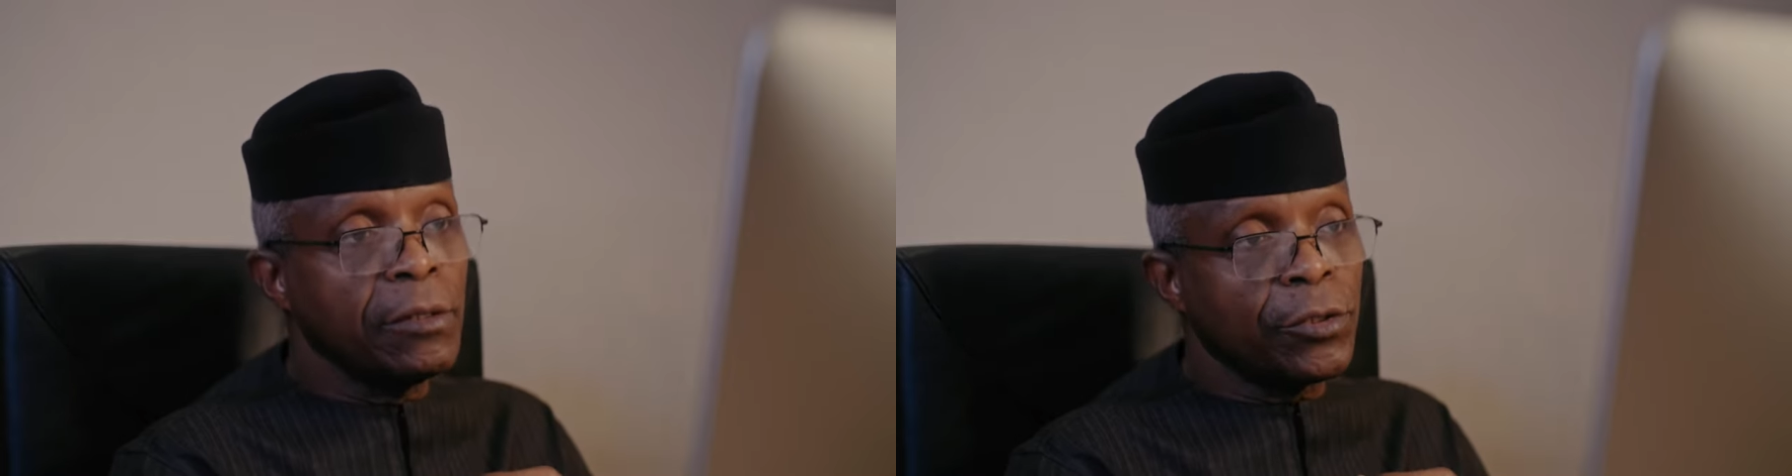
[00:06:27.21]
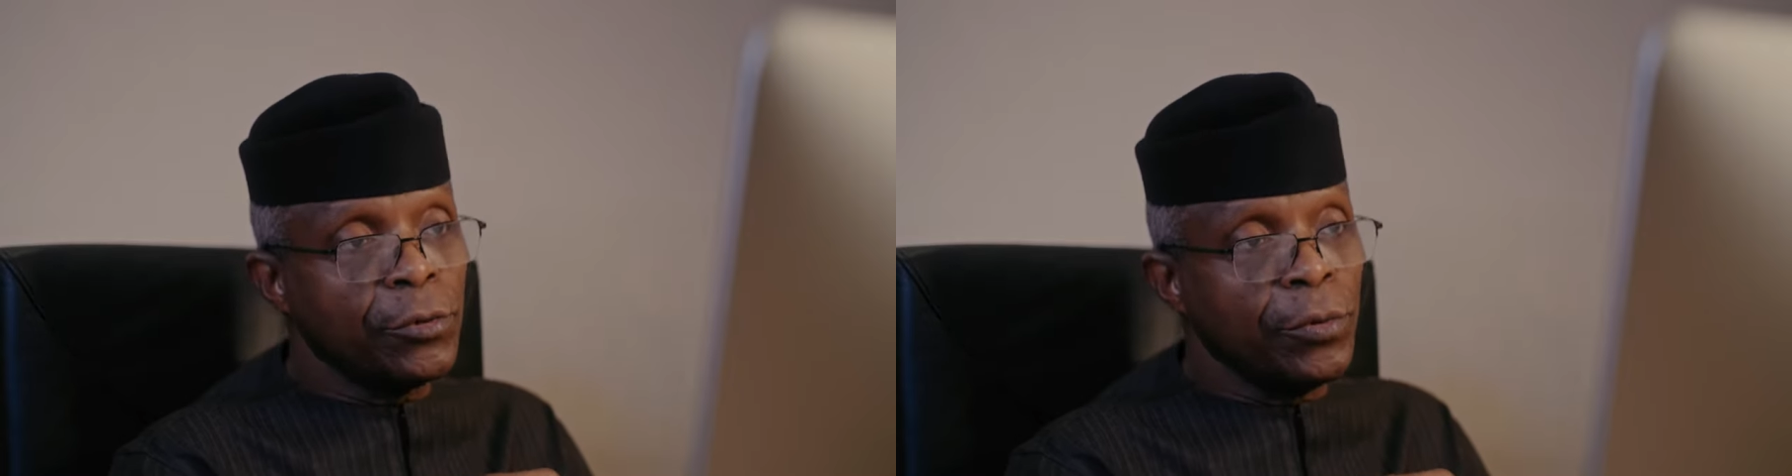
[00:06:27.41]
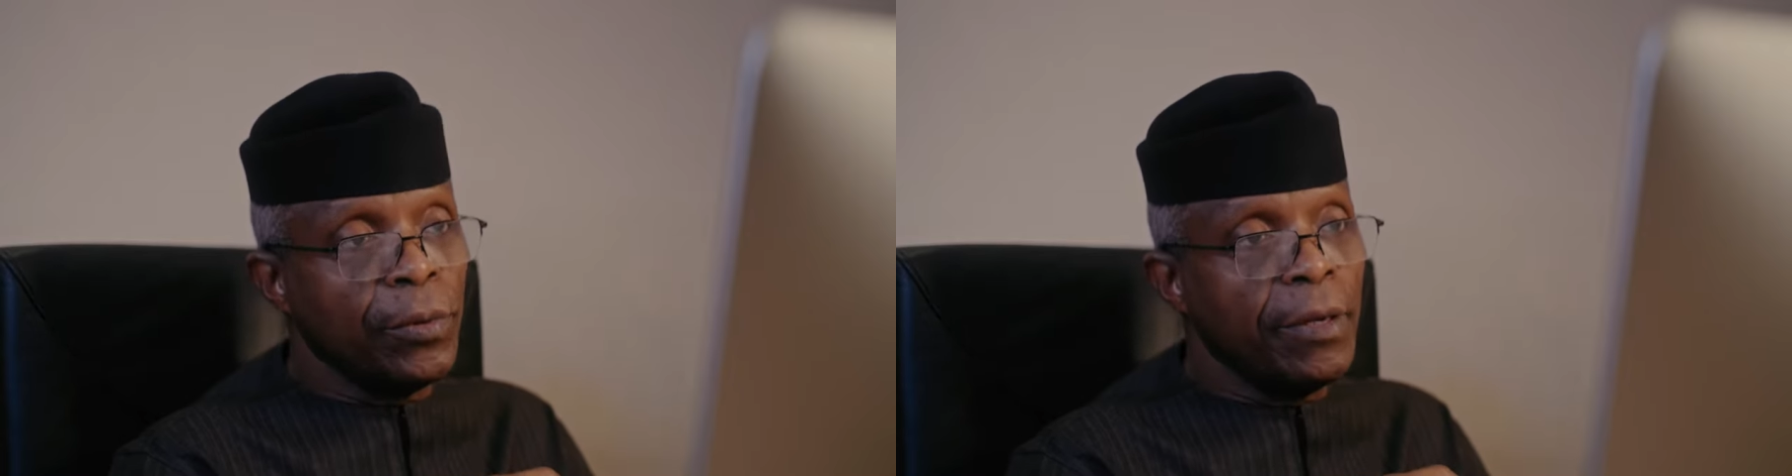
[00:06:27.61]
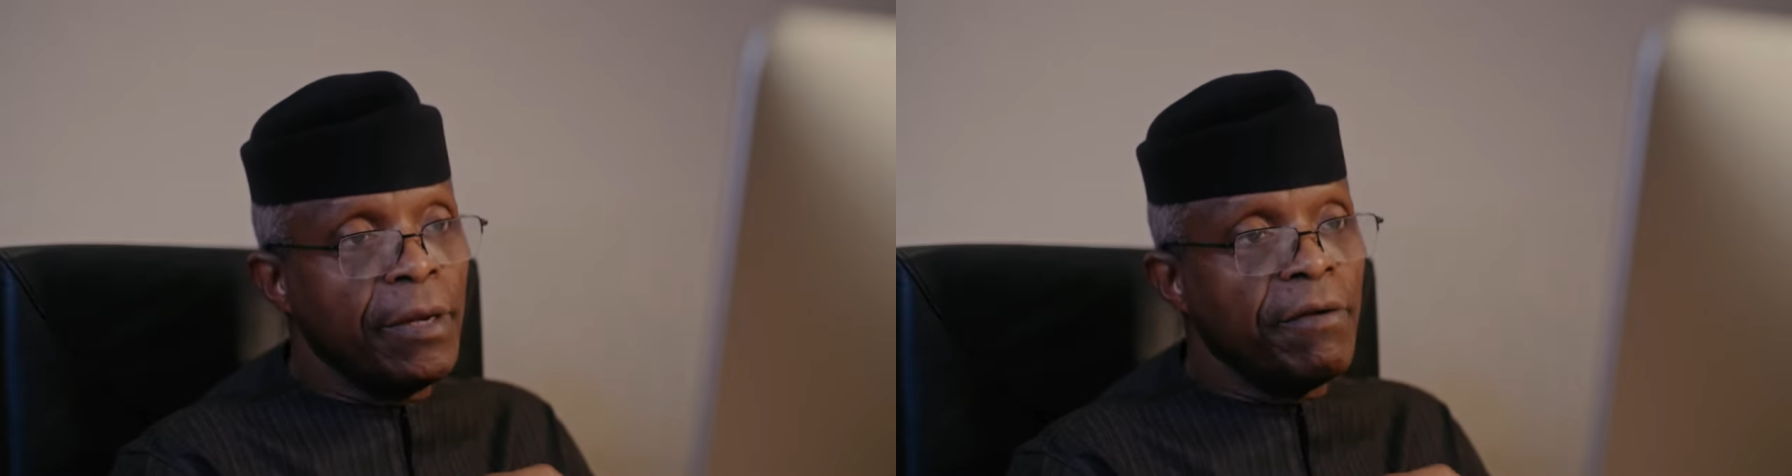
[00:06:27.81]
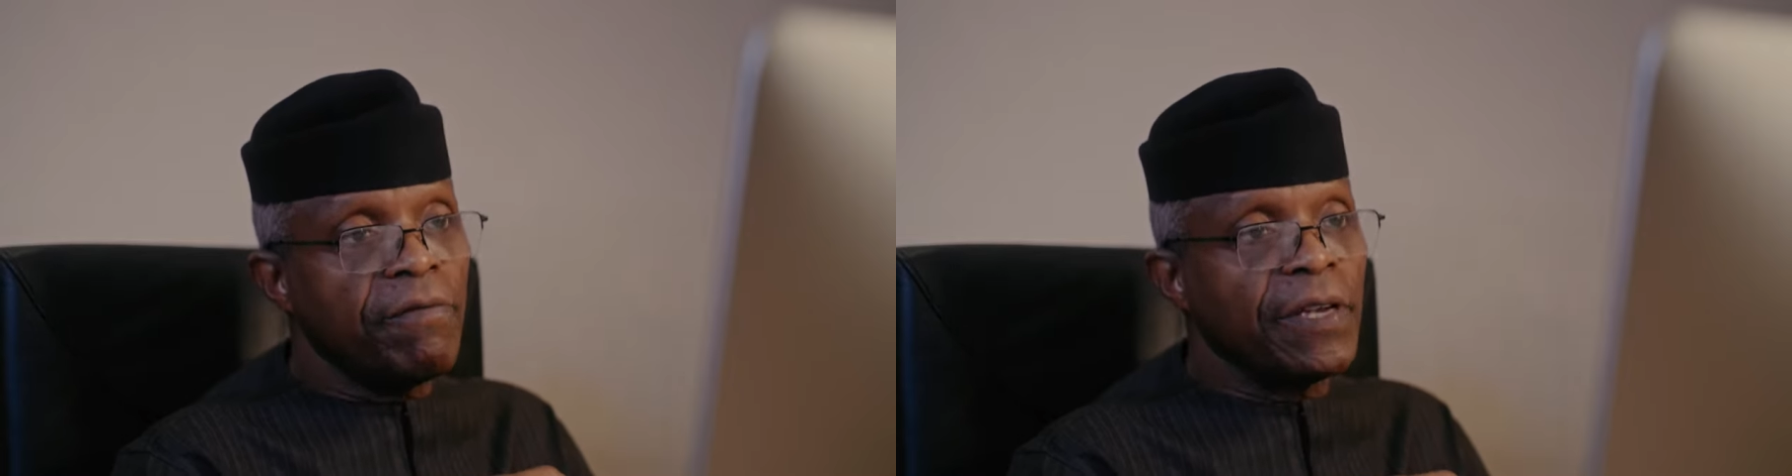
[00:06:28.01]
Two,
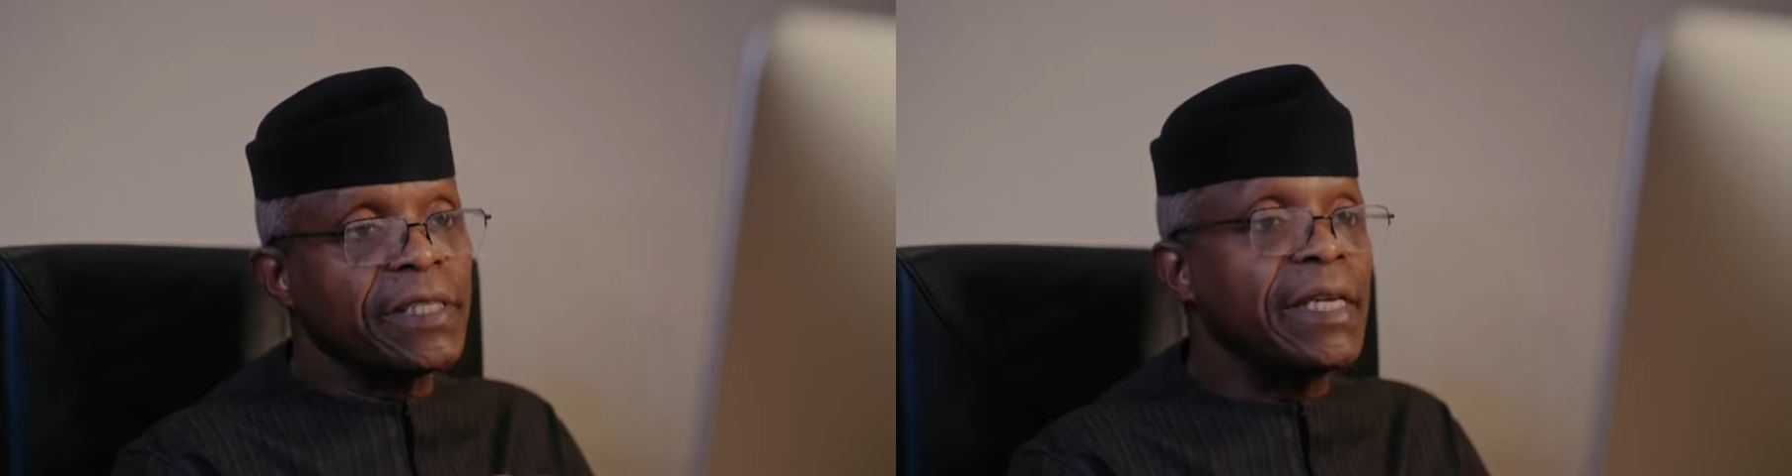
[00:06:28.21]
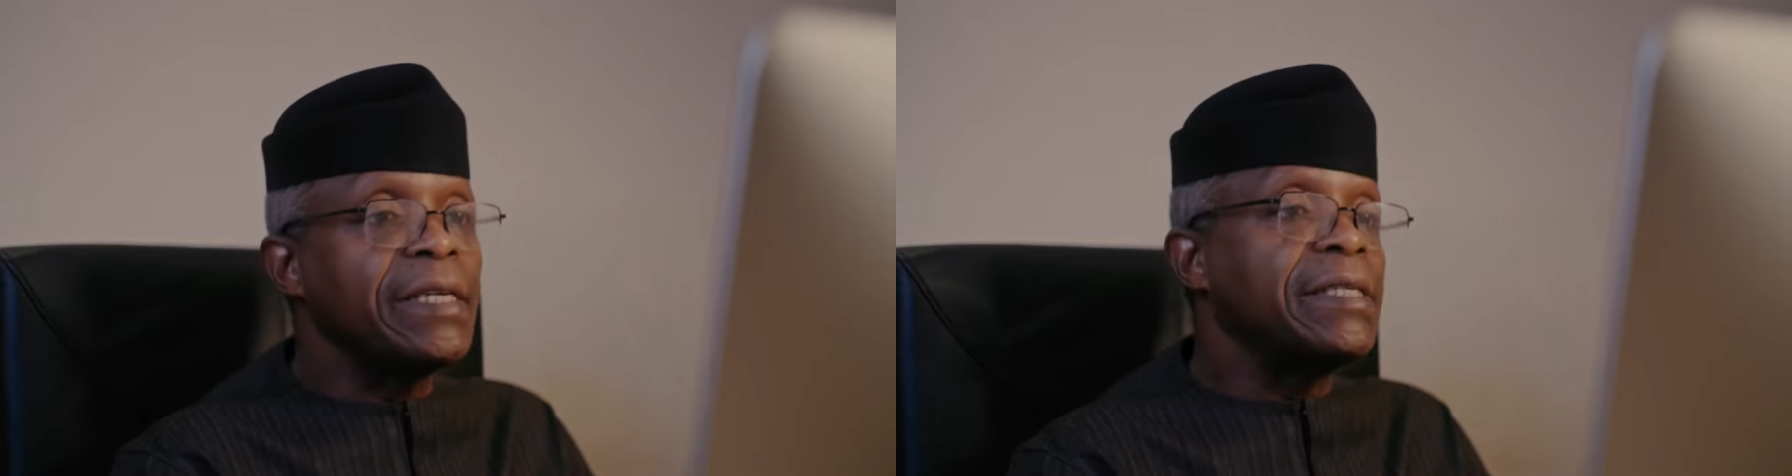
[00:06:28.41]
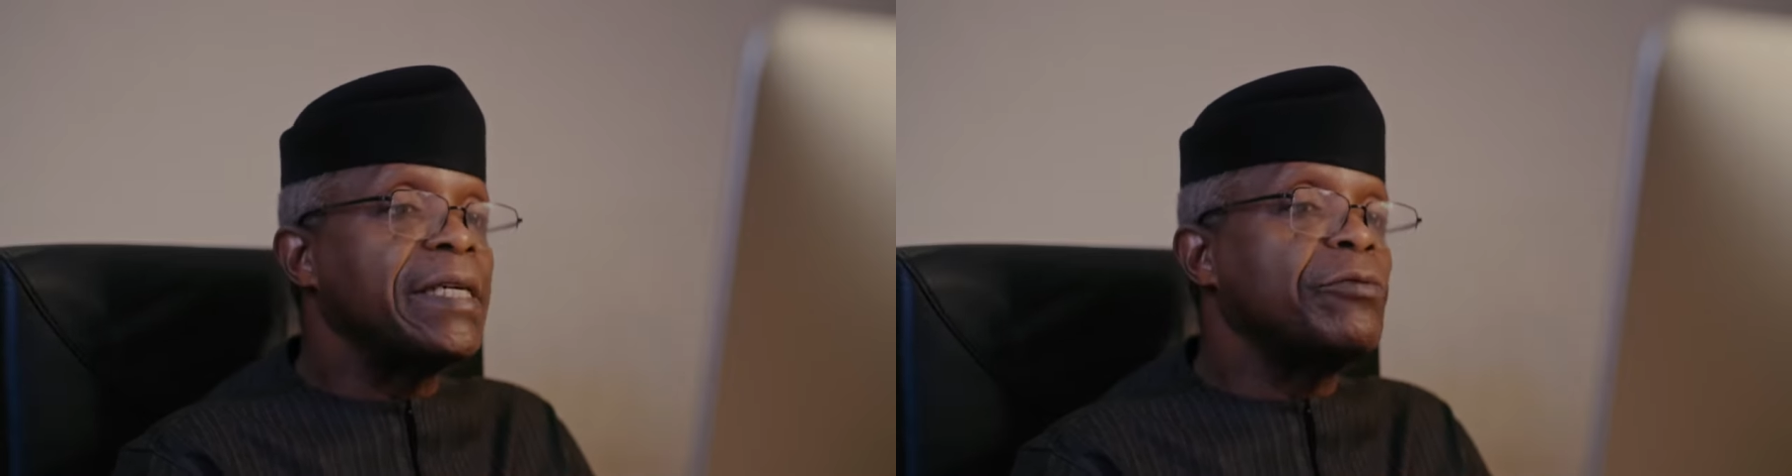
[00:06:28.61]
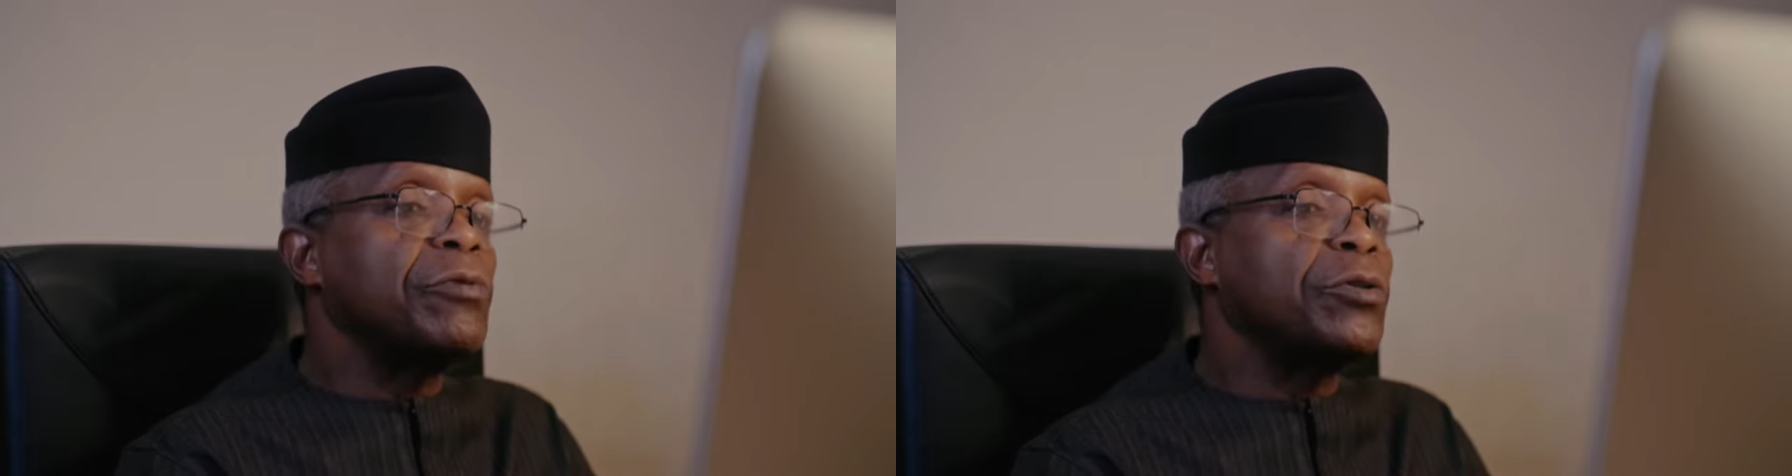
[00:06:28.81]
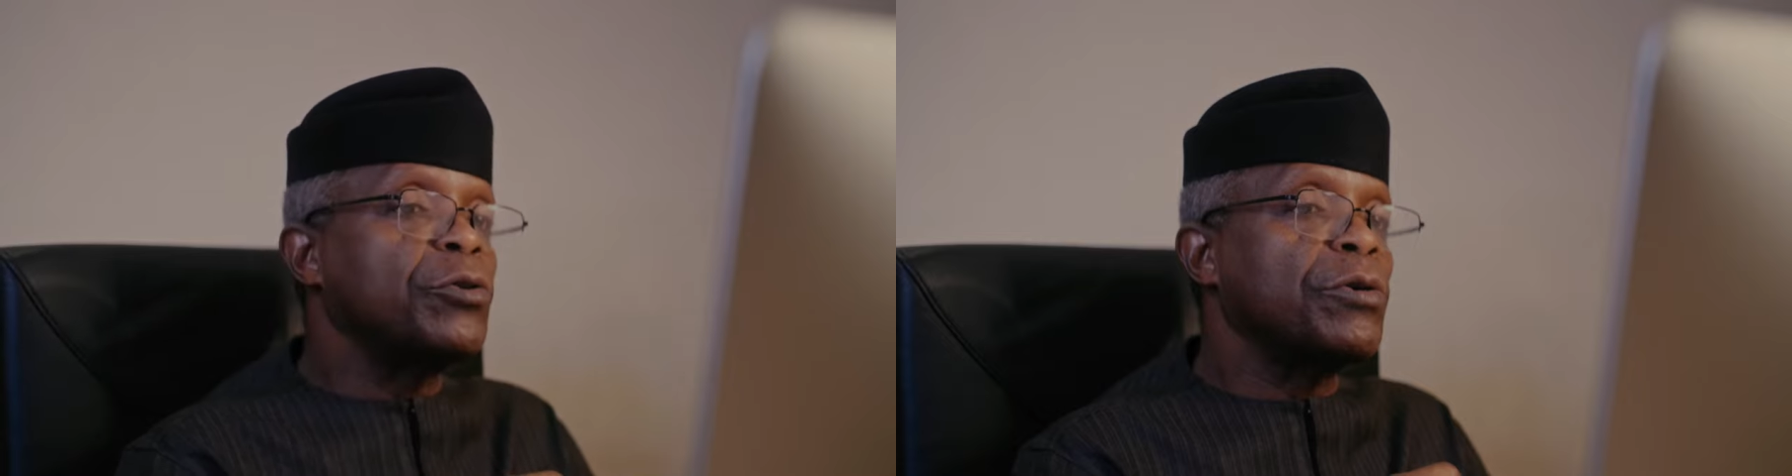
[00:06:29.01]
facilitate
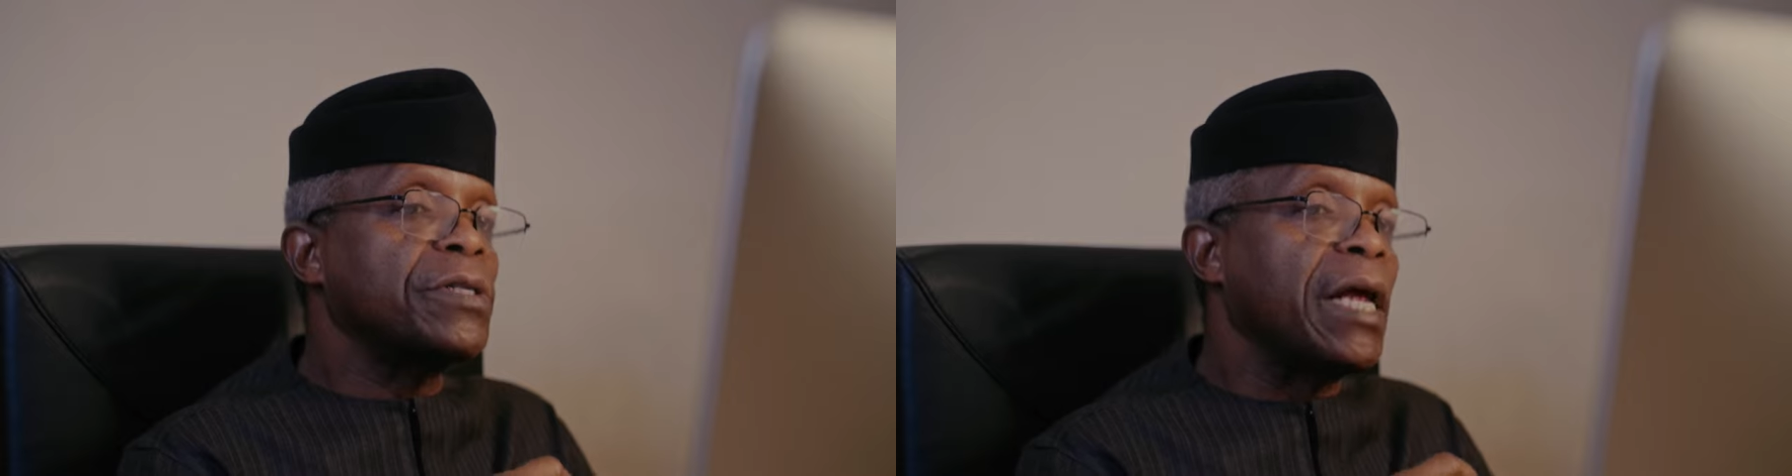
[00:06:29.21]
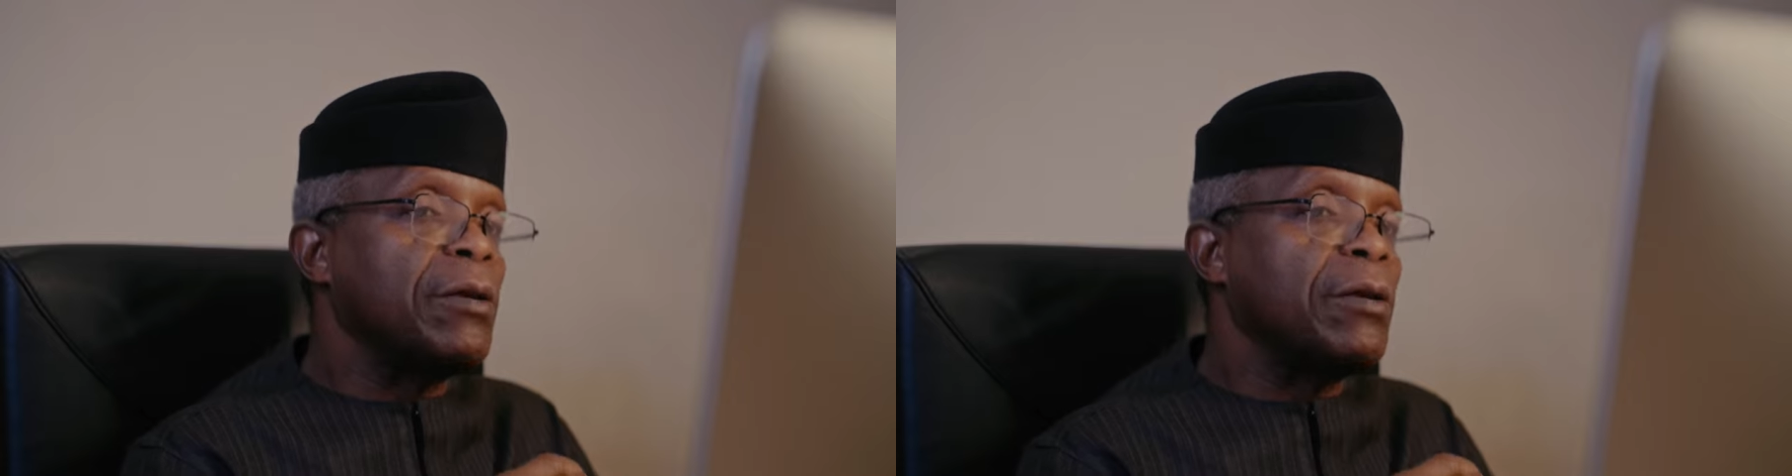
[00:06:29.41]
resource